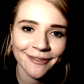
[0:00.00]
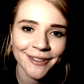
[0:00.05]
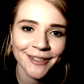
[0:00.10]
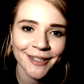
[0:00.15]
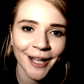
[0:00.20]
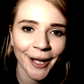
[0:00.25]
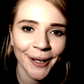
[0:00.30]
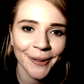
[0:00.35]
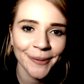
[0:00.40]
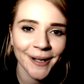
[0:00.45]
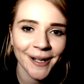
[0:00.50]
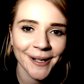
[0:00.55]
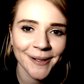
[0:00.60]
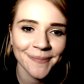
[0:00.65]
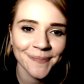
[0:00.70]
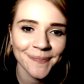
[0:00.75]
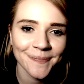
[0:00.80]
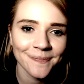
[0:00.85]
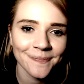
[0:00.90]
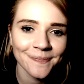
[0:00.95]
So
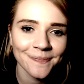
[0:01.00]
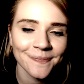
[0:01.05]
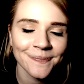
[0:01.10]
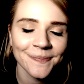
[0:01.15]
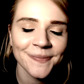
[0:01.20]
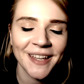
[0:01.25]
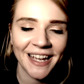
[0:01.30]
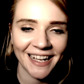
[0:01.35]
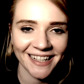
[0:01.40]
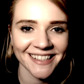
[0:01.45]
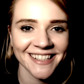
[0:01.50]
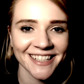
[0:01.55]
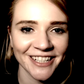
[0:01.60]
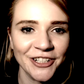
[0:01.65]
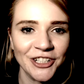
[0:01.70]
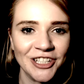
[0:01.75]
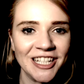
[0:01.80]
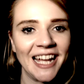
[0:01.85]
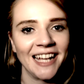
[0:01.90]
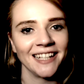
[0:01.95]
yeah, it's a
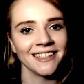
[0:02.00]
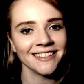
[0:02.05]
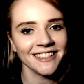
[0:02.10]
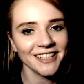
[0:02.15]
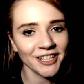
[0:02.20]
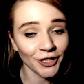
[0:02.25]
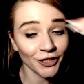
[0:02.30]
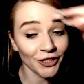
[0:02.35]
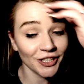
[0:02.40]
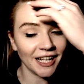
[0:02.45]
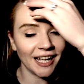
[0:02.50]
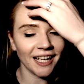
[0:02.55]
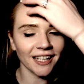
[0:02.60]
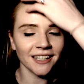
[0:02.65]
good day. It's a good day.